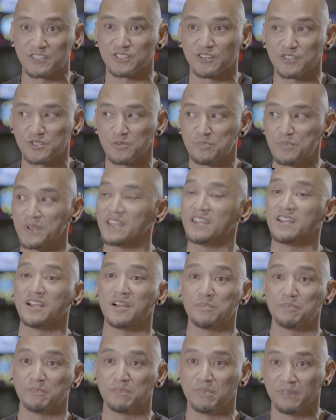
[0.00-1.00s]
it's also picking
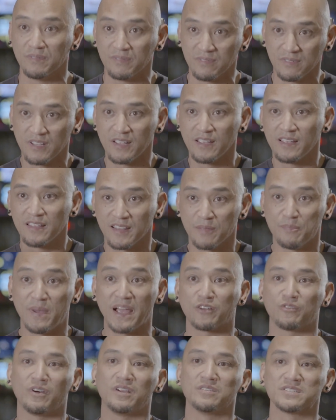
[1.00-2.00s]
up the
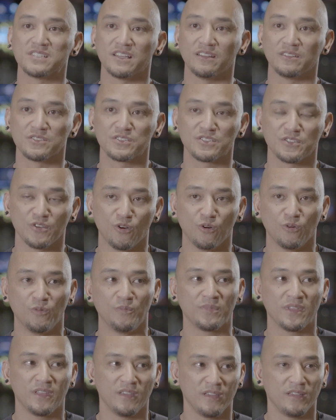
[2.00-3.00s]
background sound.
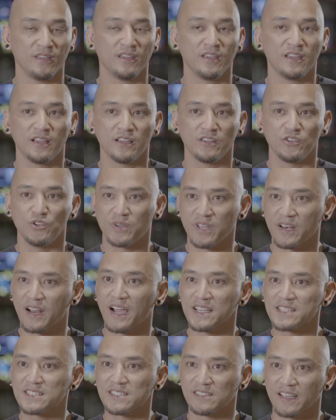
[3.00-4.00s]
So you can
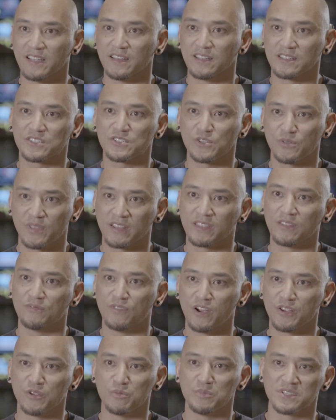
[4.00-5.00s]
isolate it so that the
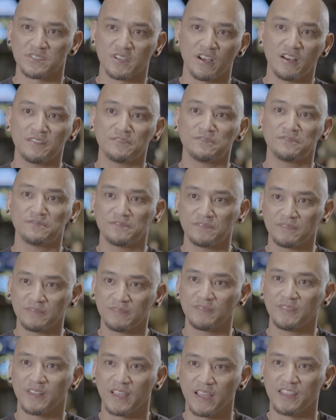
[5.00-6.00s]
volume is off
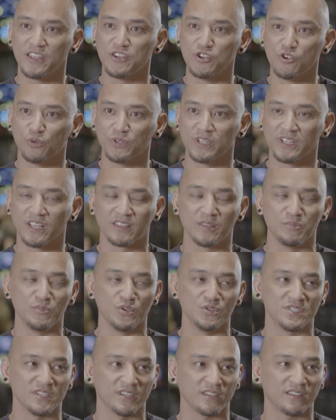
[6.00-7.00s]
and then you only get the
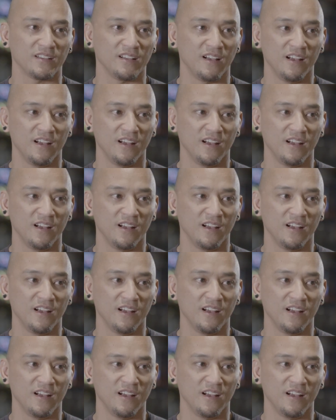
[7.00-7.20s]
music.